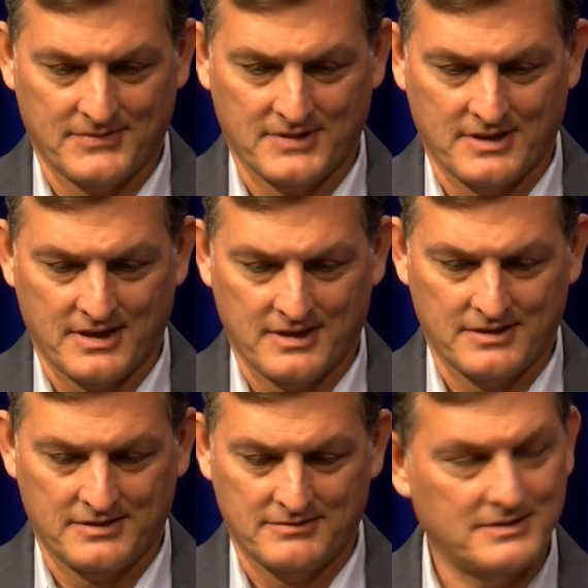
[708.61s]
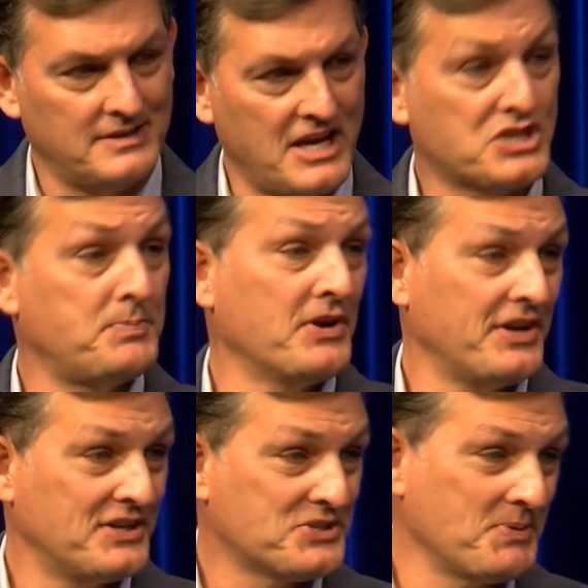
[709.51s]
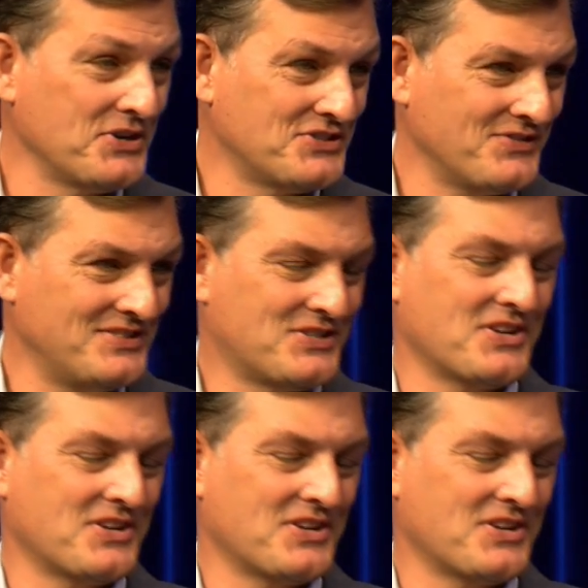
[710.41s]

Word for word: so they can, if they go Experian, Experian, oh, okay.